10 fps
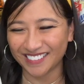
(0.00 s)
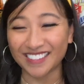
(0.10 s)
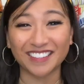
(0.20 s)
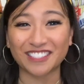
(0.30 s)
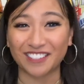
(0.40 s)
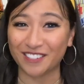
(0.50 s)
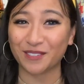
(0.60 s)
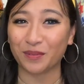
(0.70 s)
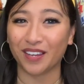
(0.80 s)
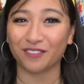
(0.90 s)
It's such a
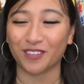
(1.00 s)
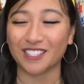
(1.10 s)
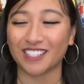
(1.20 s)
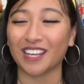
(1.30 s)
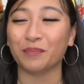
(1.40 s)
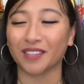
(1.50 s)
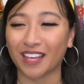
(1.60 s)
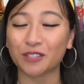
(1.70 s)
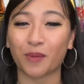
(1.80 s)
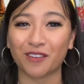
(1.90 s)
weird reasoning, but
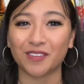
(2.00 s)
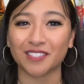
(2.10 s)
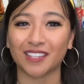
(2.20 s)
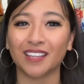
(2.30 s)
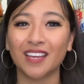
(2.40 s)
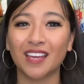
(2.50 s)
that's my reasoning.